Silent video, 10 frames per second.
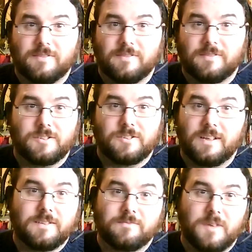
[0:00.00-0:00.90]
you're
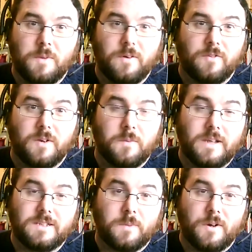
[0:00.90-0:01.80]
still a beautiful,
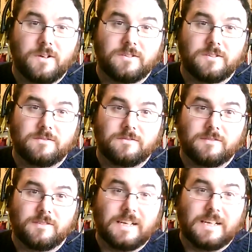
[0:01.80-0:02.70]
amazing person,
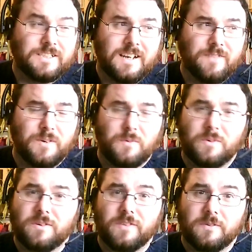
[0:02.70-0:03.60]
each and every
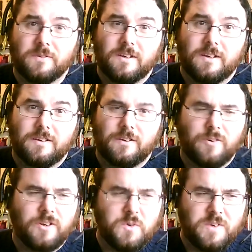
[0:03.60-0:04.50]
one of you.
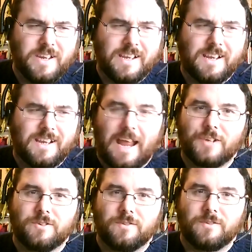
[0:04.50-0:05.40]
You're a unique
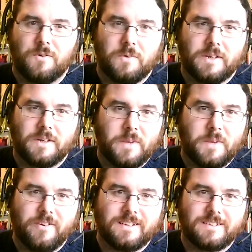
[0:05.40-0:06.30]
collection of your own
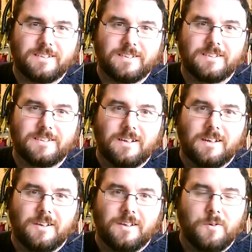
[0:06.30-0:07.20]
experiences.
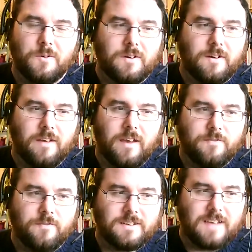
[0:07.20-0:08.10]
You are a
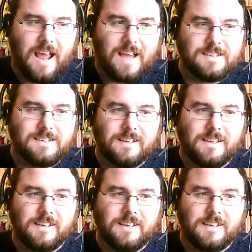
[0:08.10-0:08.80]
fantastic